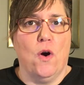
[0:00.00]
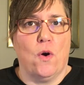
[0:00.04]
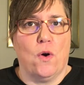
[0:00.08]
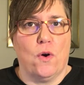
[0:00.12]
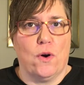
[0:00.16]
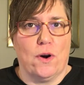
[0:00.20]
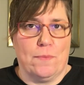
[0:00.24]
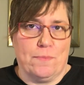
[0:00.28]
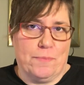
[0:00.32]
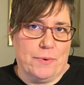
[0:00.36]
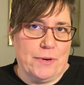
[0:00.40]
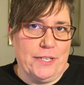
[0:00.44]

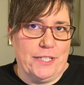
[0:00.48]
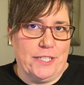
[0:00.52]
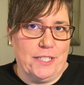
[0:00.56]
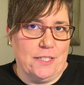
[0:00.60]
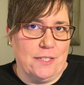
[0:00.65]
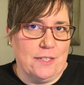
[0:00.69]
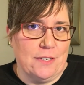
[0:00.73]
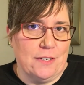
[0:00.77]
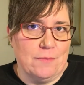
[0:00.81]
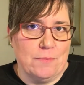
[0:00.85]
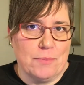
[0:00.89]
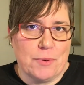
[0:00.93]
or a
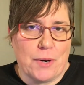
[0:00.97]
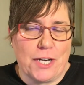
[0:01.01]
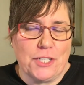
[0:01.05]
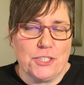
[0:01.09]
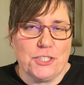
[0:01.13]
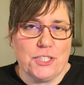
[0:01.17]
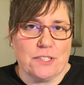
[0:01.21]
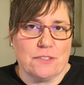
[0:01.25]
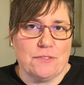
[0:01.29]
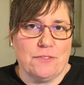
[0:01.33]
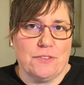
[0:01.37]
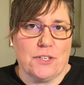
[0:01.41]
printed
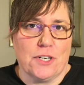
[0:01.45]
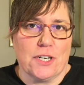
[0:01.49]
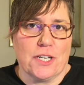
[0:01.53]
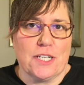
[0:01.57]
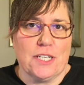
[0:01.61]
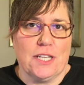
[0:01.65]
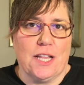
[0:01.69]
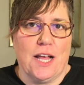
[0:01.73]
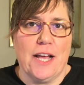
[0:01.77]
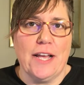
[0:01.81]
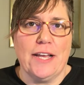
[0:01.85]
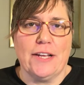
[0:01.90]
project for a
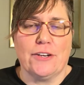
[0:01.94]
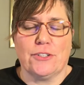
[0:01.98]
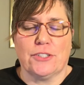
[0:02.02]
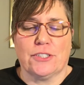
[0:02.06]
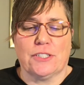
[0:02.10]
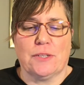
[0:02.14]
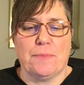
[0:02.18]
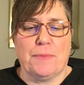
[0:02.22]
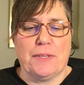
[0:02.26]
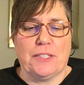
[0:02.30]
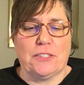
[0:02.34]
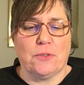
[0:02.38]
client or
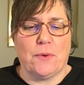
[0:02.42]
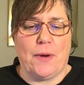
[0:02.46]
something.